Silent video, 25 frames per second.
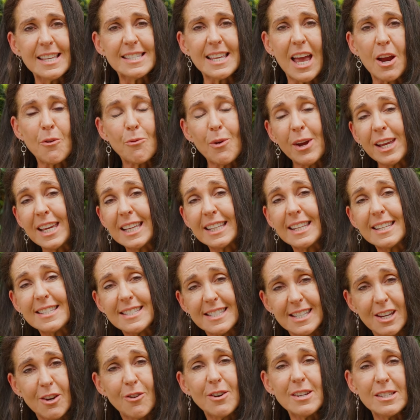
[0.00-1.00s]
is a regular
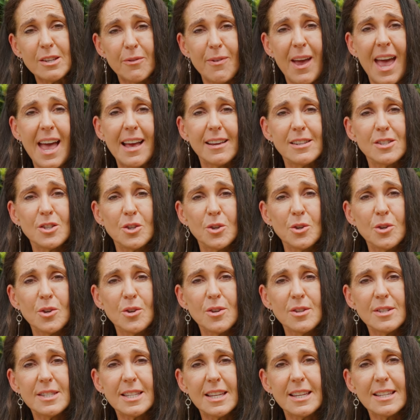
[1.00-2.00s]
series of
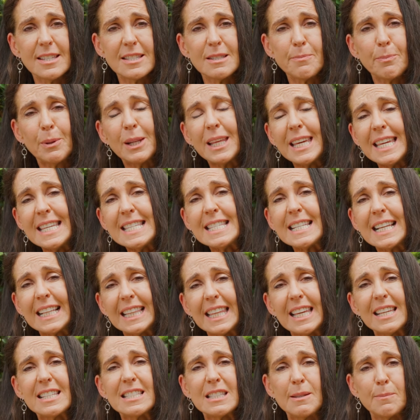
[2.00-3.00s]
how-tos. Please
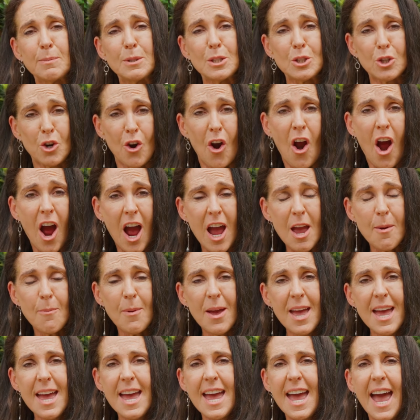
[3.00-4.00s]
click subscribe
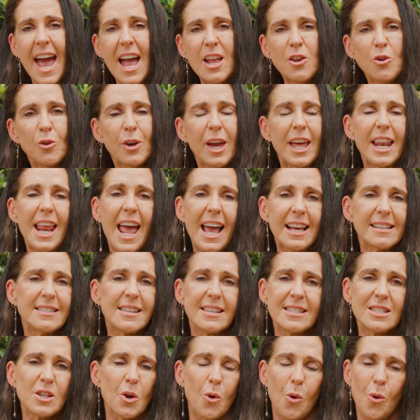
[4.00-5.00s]
and you'll get
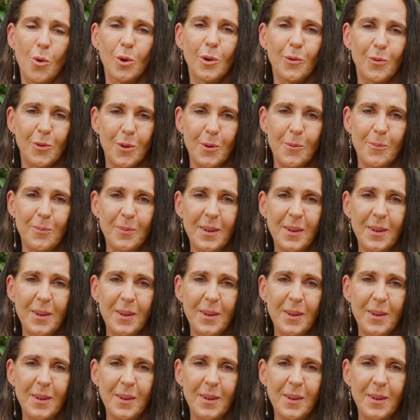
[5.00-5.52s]
access to all of them.